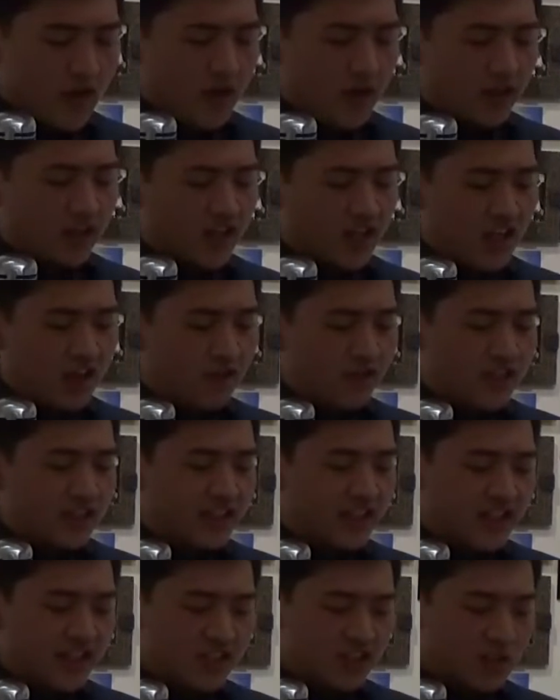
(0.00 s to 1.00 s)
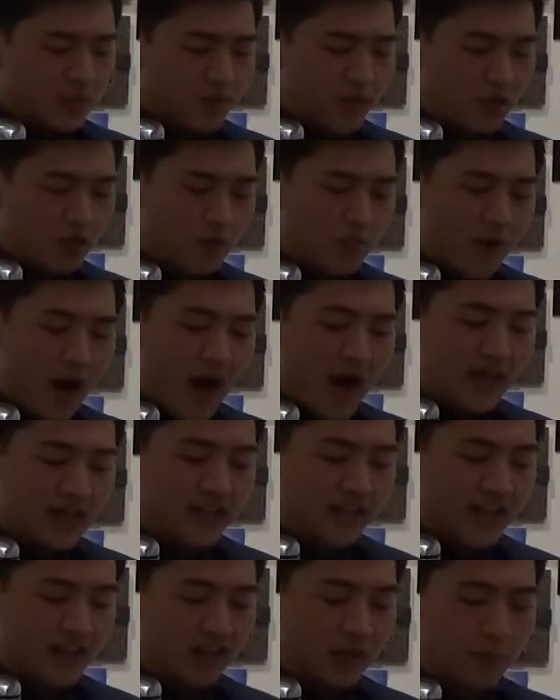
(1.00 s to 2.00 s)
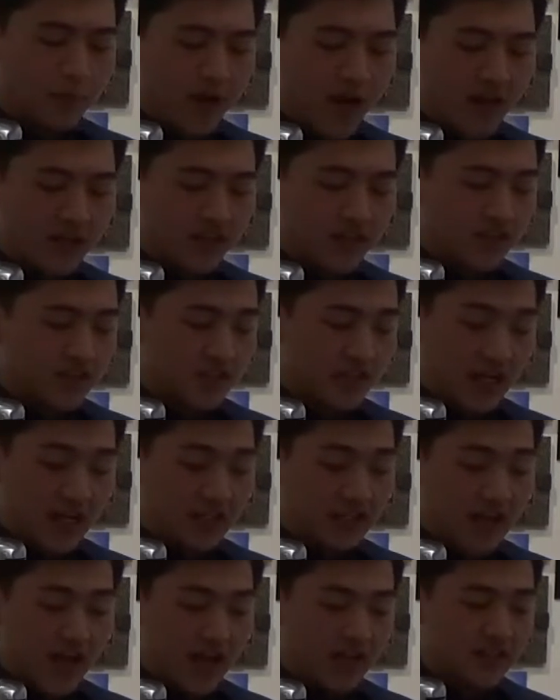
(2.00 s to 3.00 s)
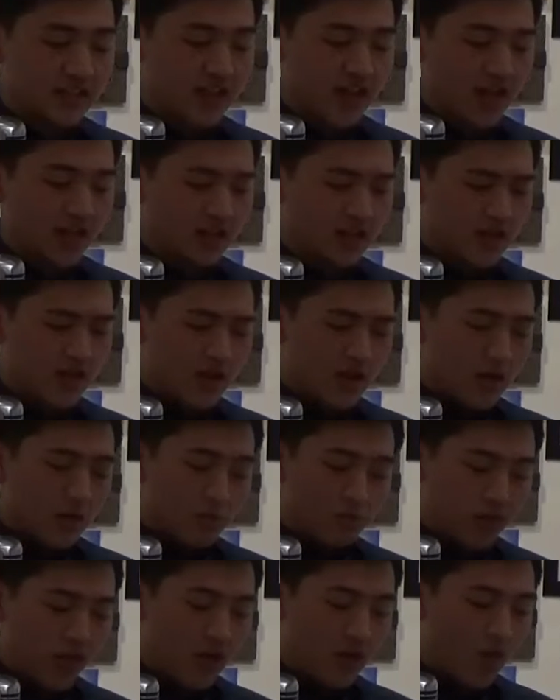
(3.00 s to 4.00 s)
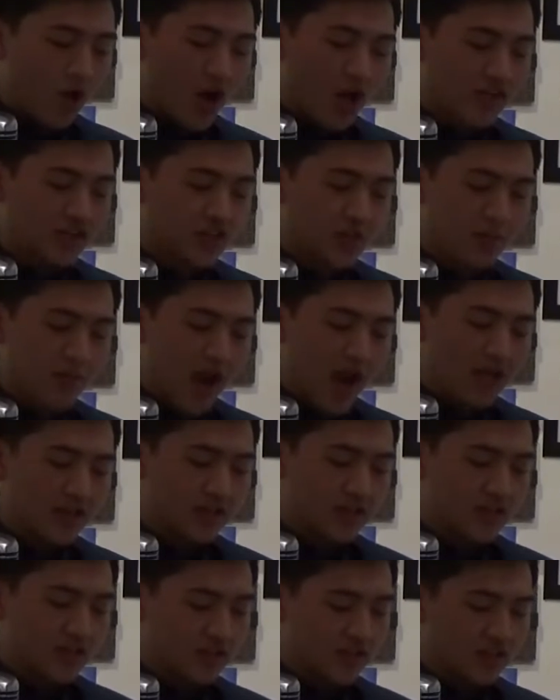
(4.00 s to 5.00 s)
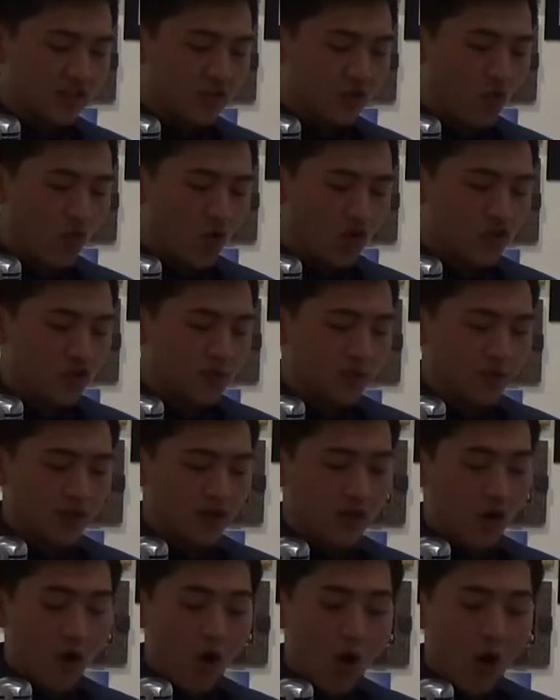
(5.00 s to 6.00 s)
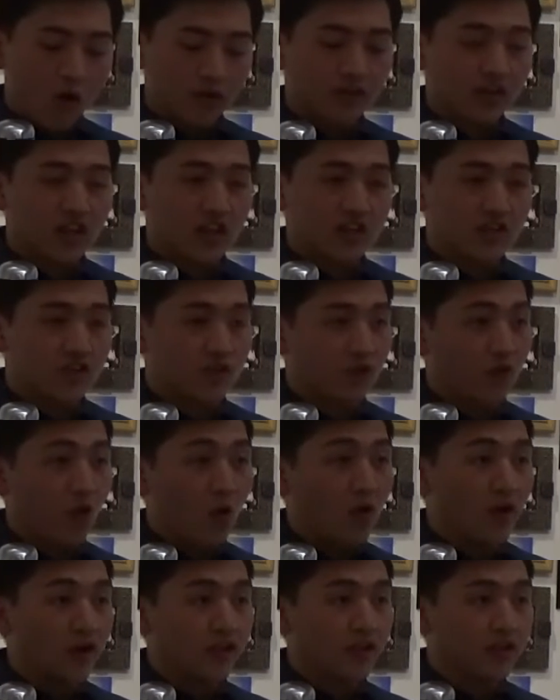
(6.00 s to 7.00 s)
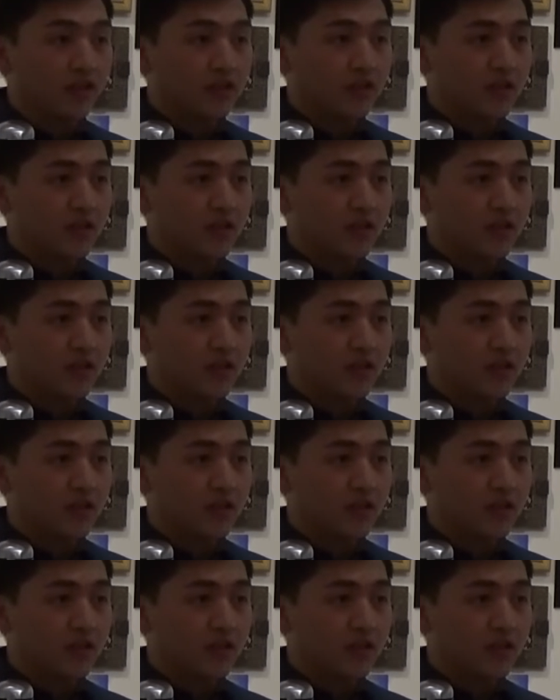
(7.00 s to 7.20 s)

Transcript: "None of us needs to be reminded that the bandit Chiang Kai-shek brainwashed the masses into worshipping all things foreign,"